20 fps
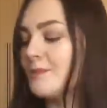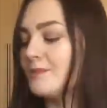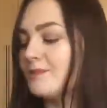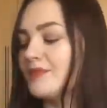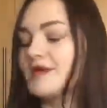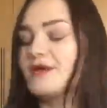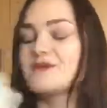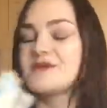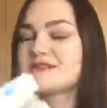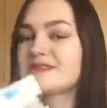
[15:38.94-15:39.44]

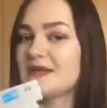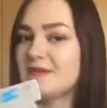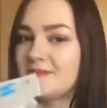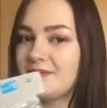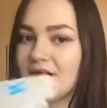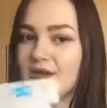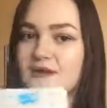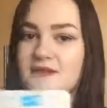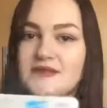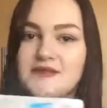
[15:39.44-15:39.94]
But it was
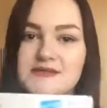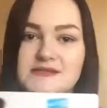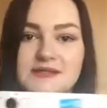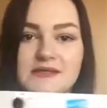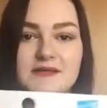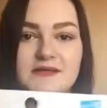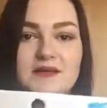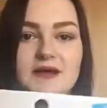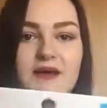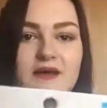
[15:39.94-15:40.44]
£10 in the
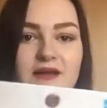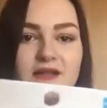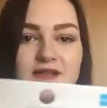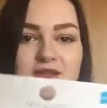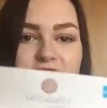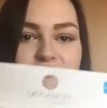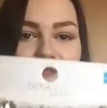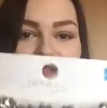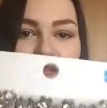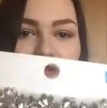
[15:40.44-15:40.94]
sale, and
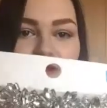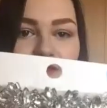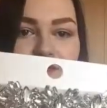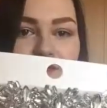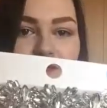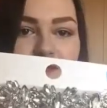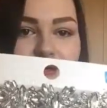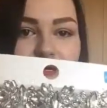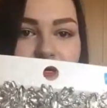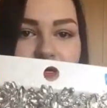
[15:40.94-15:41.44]
it's just like
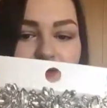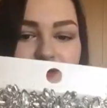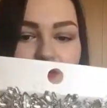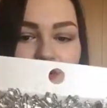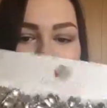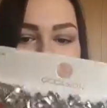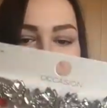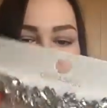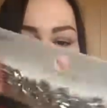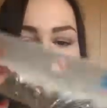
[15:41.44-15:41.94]
really
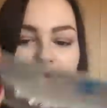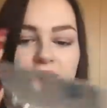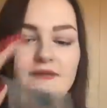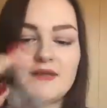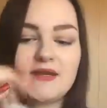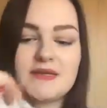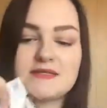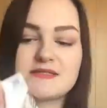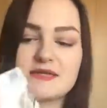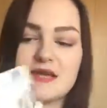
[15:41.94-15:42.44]
pretty, and then
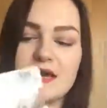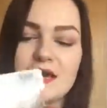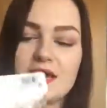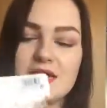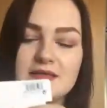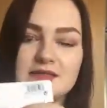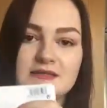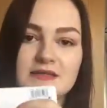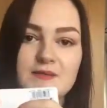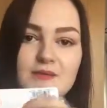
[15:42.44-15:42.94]
it
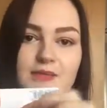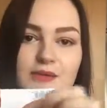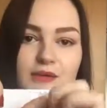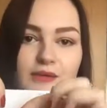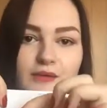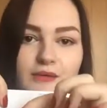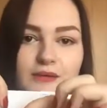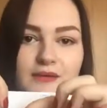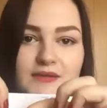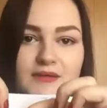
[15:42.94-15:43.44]
ties in a
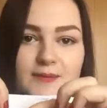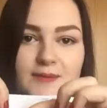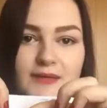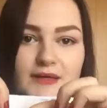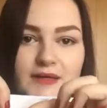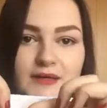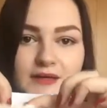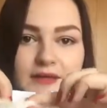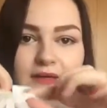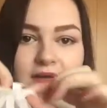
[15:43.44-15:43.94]
bow at the
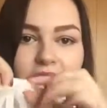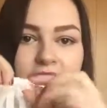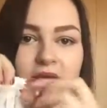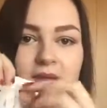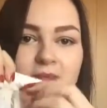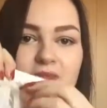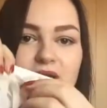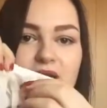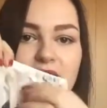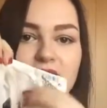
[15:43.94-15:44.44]
back.
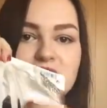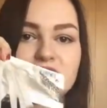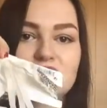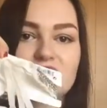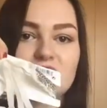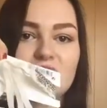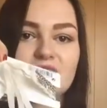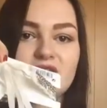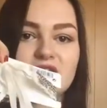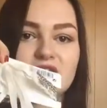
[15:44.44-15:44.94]
But like
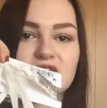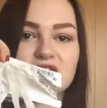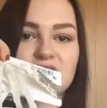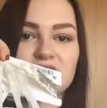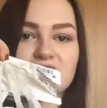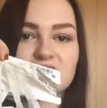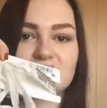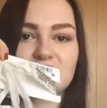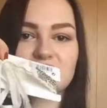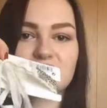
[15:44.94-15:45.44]
2 of the
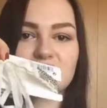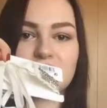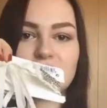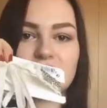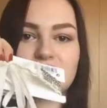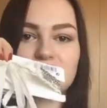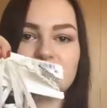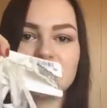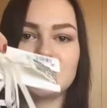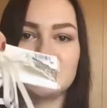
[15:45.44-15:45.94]
strings are
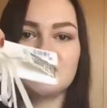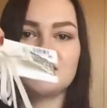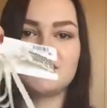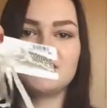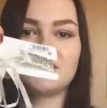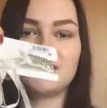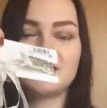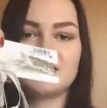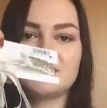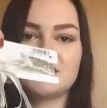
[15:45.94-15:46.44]
shorter and 2 is
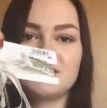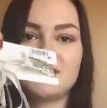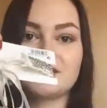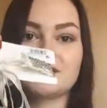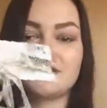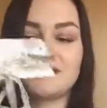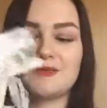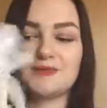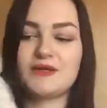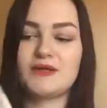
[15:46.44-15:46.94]
longer, so it looks
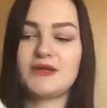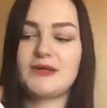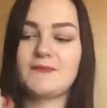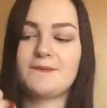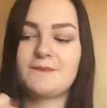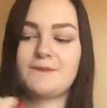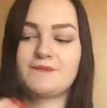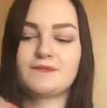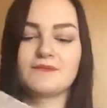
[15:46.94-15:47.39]
really pretty.